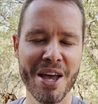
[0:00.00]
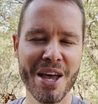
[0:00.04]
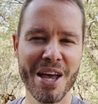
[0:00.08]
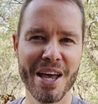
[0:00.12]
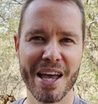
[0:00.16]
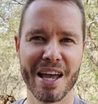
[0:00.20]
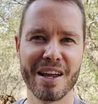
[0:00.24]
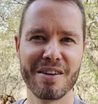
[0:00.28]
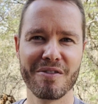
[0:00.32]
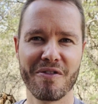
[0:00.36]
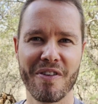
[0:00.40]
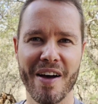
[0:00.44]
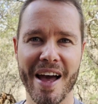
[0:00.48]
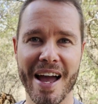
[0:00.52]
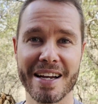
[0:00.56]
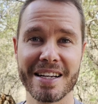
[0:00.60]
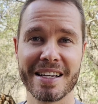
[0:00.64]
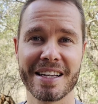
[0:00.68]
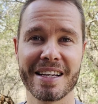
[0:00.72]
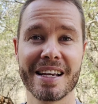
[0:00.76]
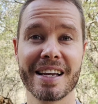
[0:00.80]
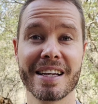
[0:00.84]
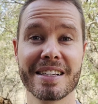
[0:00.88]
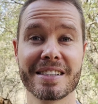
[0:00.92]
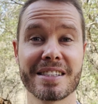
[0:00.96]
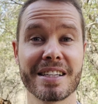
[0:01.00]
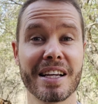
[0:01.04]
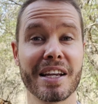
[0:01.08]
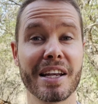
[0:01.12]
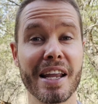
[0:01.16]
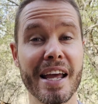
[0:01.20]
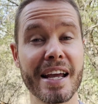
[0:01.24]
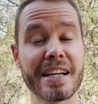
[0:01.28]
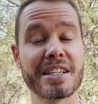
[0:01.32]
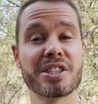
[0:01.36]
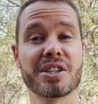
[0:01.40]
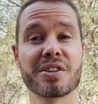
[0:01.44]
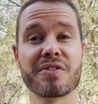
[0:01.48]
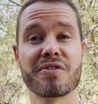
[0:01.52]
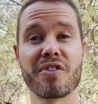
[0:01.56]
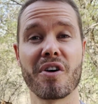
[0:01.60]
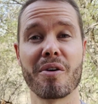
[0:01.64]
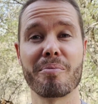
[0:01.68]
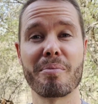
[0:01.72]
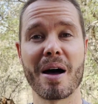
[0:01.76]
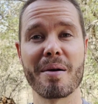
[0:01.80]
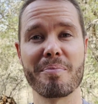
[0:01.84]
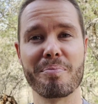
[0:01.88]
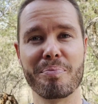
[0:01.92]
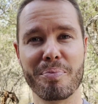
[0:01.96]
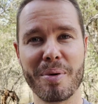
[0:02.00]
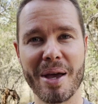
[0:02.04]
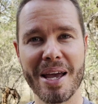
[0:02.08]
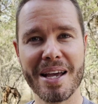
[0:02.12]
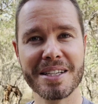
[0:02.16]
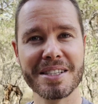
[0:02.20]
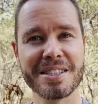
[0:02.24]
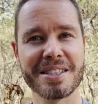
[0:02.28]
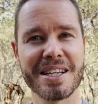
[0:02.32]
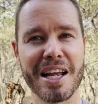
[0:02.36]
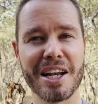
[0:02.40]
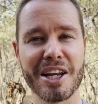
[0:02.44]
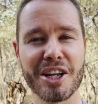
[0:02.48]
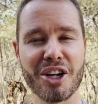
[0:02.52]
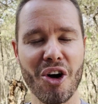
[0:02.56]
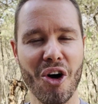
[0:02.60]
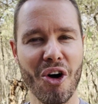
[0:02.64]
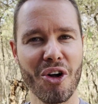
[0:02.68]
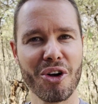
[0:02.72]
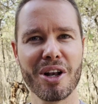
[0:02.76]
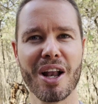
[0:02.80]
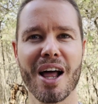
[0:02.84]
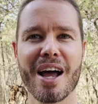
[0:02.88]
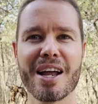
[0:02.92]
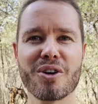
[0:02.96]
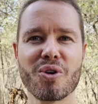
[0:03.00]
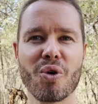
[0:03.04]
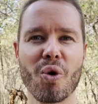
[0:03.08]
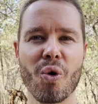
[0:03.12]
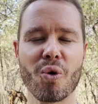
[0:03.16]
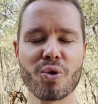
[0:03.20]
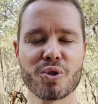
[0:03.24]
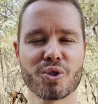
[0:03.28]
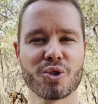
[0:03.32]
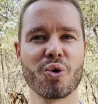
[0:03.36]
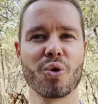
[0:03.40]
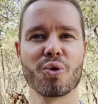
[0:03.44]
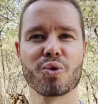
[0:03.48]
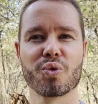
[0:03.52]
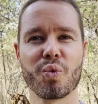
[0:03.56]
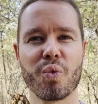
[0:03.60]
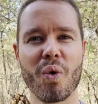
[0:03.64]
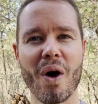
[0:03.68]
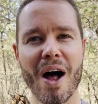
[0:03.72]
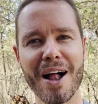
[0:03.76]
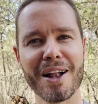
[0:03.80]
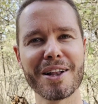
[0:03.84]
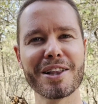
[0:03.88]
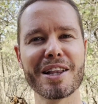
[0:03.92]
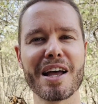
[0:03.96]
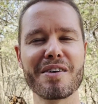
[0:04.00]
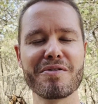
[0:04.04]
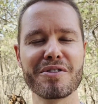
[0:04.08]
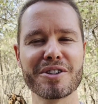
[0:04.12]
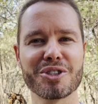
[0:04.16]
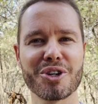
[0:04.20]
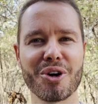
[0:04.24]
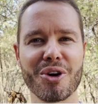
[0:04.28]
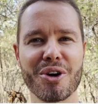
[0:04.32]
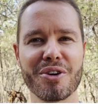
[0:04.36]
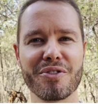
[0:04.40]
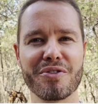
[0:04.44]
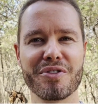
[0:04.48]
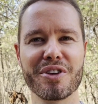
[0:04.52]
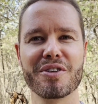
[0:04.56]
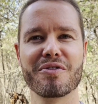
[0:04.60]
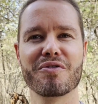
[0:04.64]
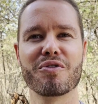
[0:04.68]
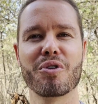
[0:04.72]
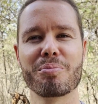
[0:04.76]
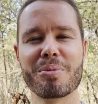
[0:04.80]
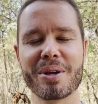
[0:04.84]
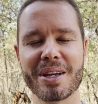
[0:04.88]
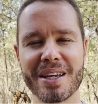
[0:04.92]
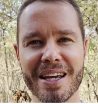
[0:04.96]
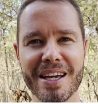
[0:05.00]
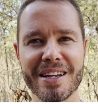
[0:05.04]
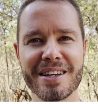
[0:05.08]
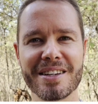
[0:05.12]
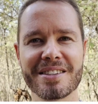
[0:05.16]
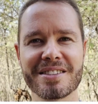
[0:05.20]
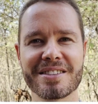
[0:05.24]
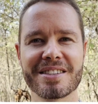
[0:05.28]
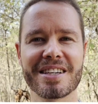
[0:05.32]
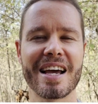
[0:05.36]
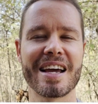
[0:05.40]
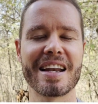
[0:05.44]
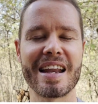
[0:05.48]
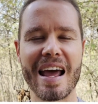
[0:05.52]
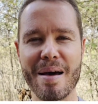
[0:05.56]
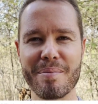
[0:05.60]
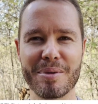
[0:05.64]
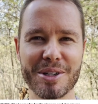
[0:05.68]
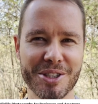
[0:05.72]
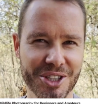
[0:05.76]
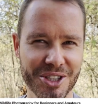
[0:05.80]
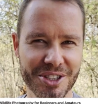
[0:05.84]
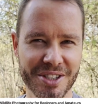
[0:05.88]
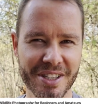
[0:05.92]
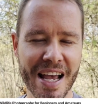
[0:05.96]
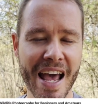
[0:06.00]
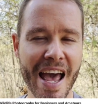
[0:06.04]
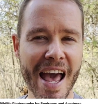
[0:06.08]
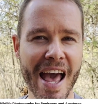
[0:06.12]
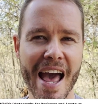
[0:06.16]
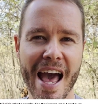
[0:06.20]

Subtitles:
In fact, it's a lecture from my best-selling online course called Wildlife Photography for Beginners and Amateurs.